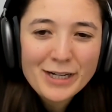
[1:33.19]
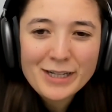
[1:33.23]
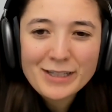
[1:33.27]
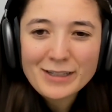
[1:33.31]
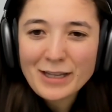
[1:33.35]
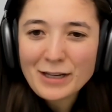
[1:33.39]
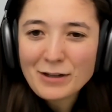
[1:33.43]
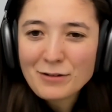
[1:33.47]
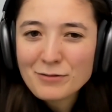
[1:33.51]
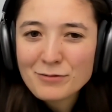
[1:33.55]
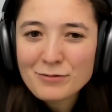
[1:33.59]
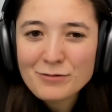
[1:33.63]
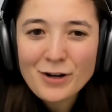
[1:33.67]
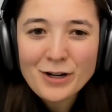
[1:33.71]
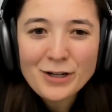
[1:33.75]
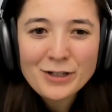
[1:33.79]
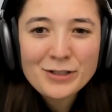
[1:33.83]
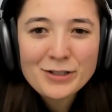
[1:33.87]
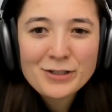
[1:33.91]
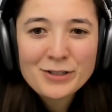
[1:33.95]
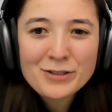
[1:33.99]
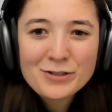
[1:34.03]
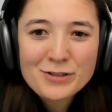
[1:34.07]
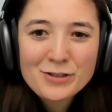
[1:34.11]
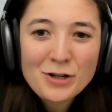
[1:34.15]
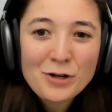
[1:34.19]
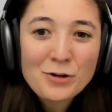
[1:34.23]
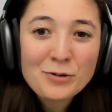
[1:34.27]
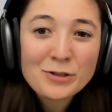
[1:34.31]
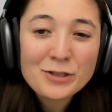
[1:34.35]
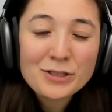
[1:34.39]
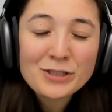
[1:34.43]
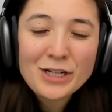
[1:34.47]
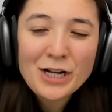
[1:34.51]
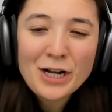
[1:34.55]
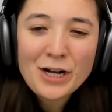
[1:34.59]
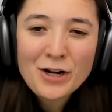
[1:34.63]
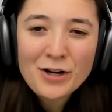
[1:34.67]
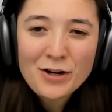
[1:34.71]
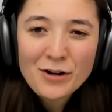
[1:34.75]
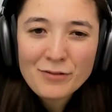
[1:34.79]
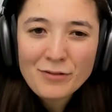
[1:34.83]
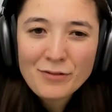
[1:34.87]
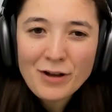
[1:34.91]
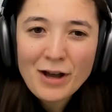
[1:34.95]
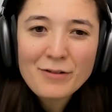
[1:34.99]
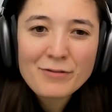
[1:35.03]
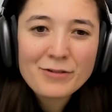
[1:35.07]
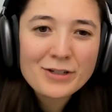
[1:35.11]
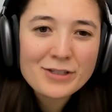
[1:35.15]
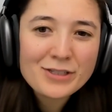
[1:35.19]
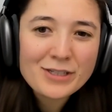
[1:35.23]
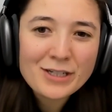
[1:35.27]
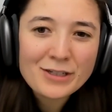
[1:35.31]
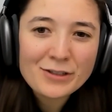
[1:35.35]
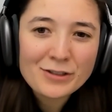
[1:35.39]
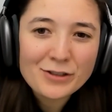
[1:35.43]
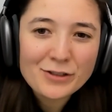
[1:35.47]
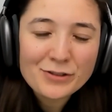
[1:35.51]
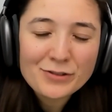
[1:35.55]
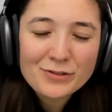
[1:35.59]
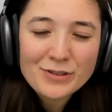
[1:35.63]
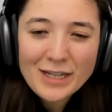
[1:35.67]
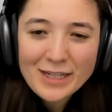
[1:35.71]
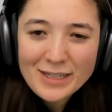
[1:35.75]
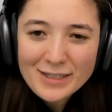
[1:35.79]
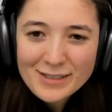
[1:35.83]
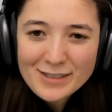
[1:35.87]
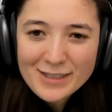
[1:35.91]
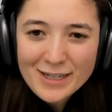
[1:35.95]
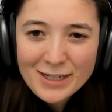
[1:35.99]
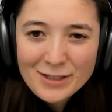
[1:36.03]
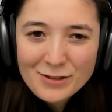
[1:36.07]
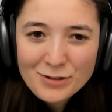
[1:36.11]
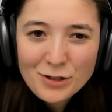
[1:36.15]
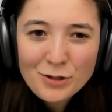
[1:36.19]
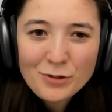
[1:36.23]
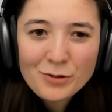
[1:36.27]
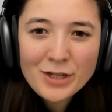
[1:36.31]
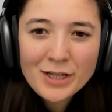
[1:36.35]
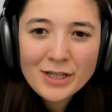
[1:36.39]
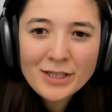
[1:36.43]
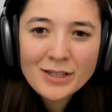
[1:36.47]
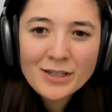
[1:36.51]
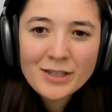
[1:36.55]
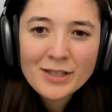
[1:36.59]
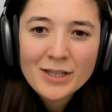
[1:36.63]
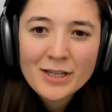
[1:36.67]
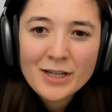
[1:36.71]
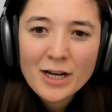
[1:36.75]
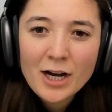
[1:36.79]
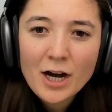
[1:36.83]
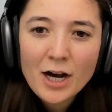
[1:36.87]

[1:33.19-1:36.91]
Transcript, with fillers: And like Vana doesn't own a share of every single dataset token